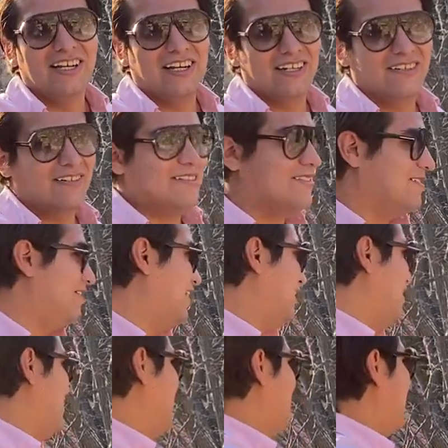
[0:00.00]
and also like
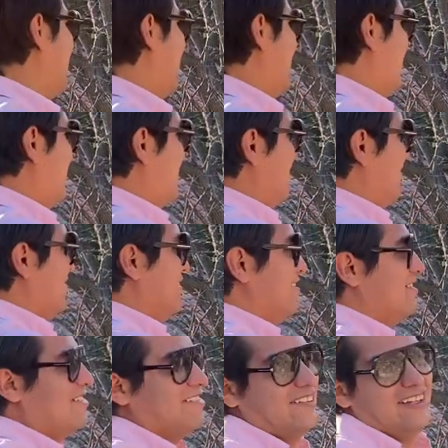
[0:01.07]
walking around
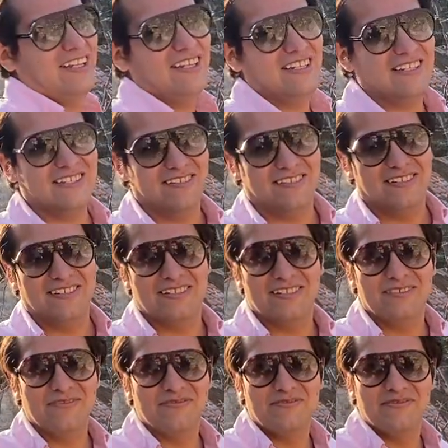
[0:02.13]
the streets or
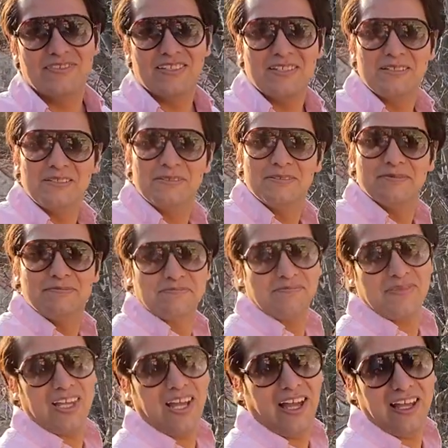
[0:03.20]

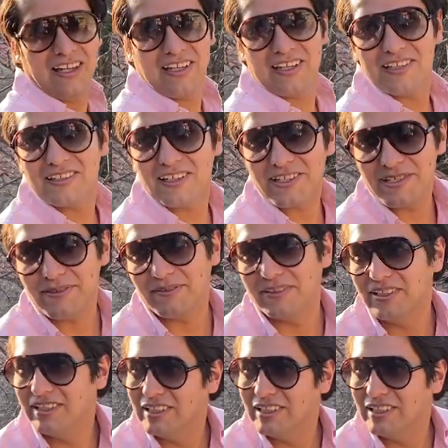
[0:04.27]
yeah, I like it actually.